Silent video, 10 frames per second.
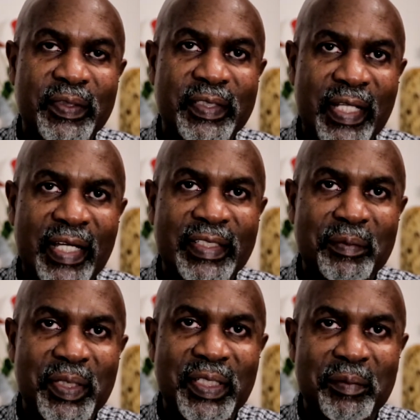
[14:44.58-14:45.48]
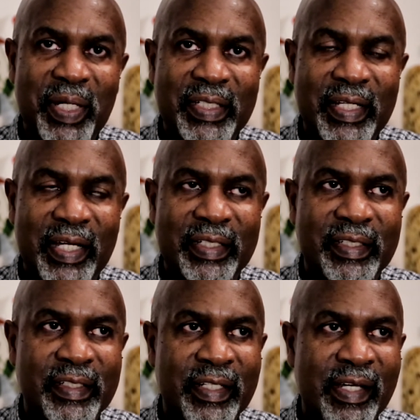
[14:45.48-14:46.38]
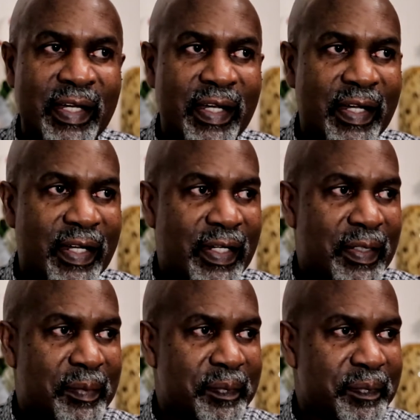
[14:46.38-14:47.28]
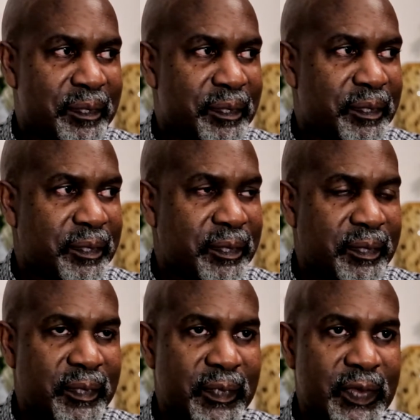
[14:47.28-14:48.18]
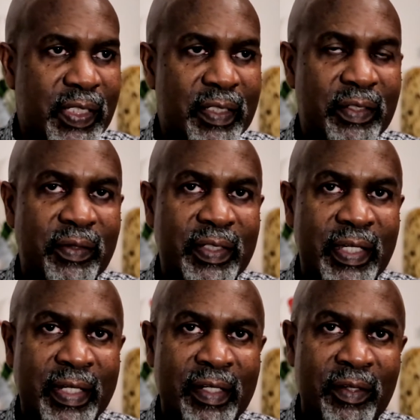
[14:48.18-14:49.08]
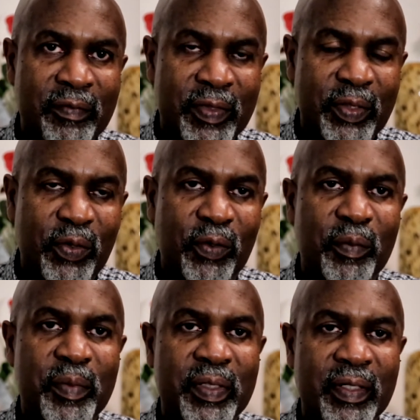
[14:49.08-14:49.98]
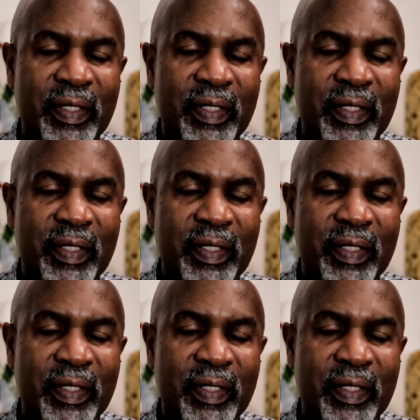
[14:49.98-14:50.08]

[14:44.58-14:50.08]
nice meeting my dad. You know, he had a lovely home.